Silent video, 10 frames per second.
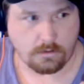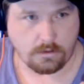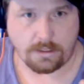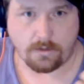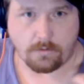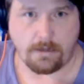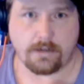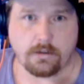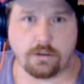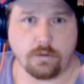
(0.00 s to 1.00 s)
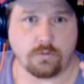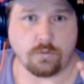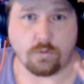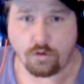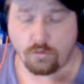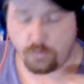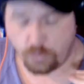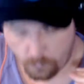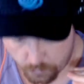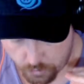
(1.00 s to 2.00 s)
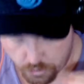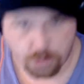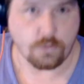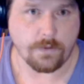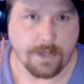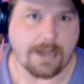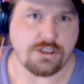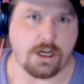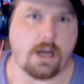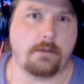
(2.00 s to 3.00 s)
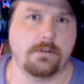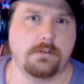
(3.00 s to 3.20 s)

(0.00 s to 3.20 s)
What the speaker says: it don't matter, you do that job.